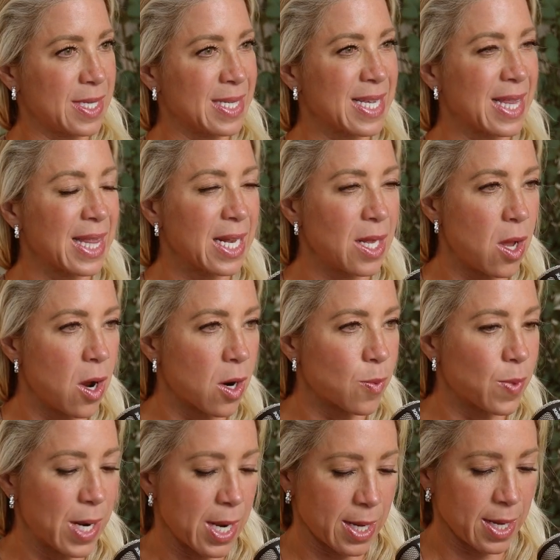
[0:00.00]
It's a little hard
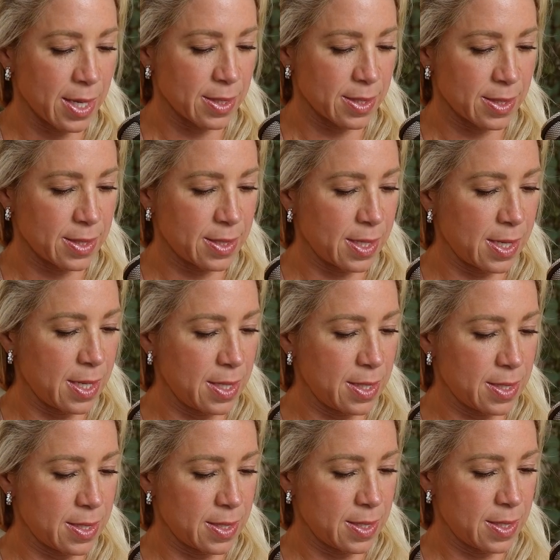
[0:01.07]
when I can't see
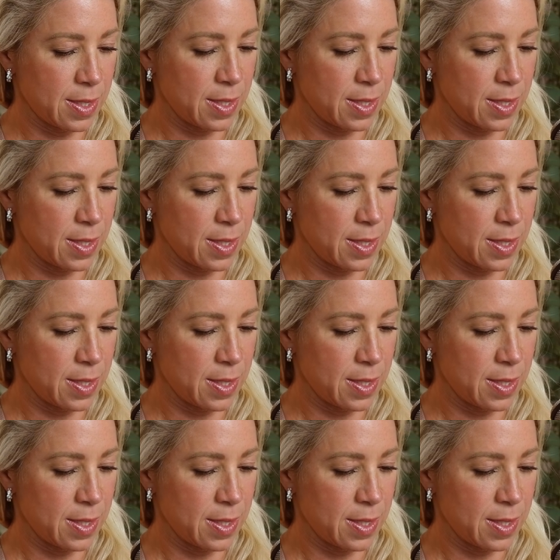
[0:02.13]
it,